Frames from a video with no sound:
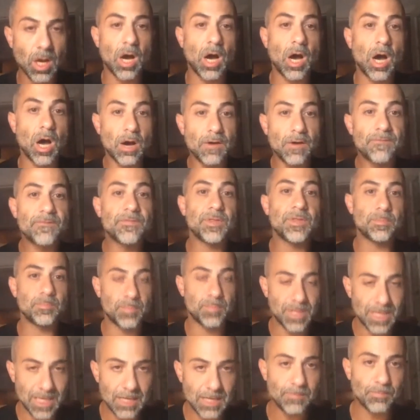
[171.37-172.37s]
of the
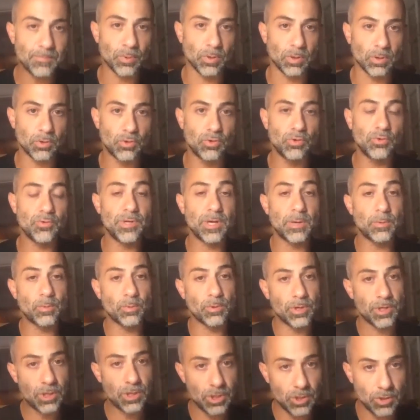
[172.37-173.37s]
people who they were
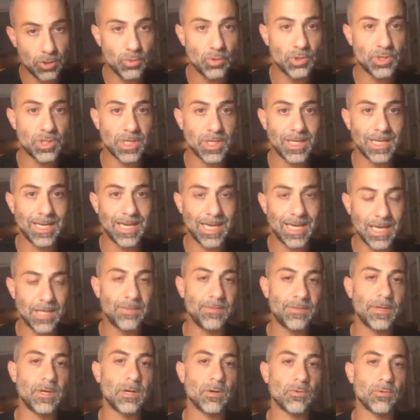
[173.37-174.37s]
using
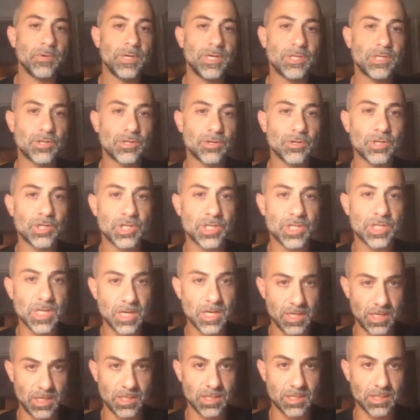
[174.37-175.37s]
in their research
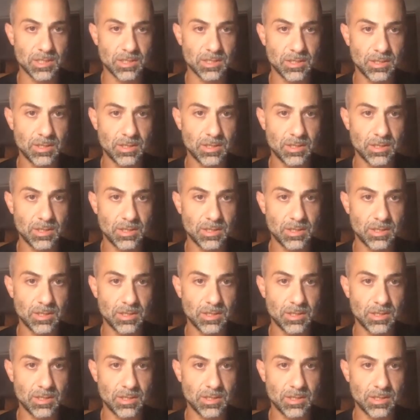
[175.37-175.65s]
studies.